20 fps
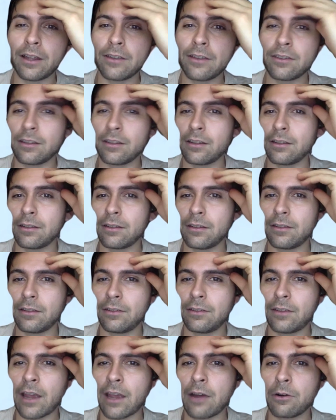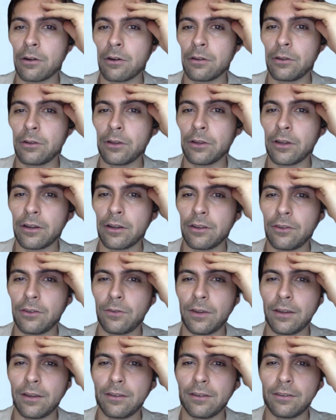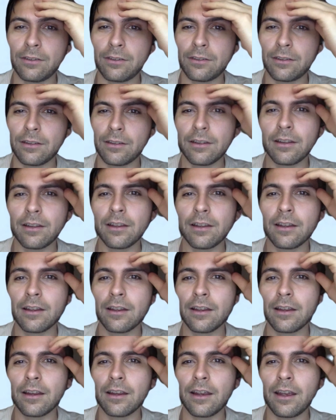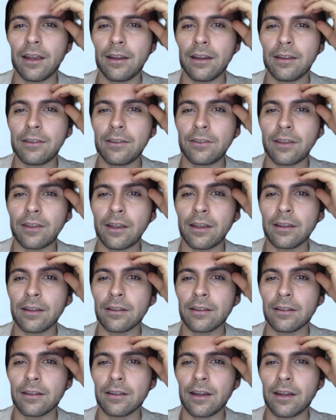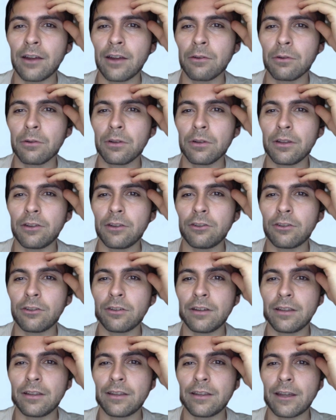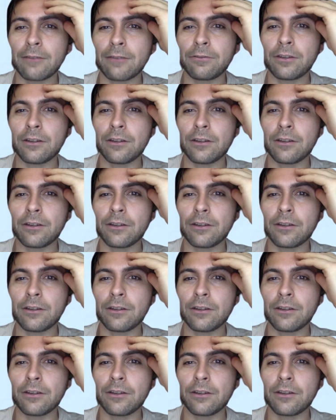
has a sour look on his face, and he's saying, "I really shouldn't eat that